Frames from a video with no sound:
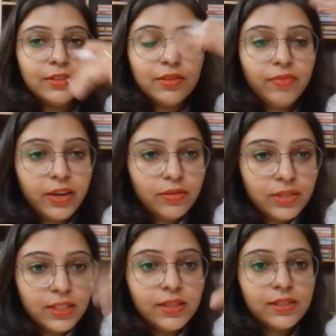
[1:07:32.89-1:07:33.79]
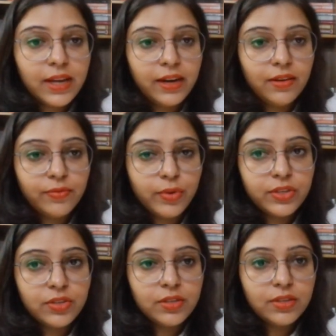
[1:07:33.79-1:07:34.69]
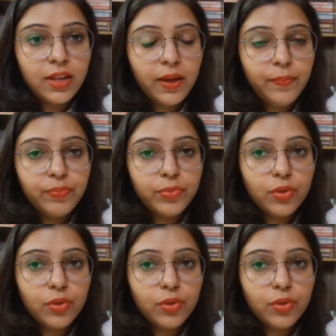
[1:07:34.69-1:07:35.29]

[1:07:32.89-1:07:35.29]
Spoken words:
So when you see this kind of questions now,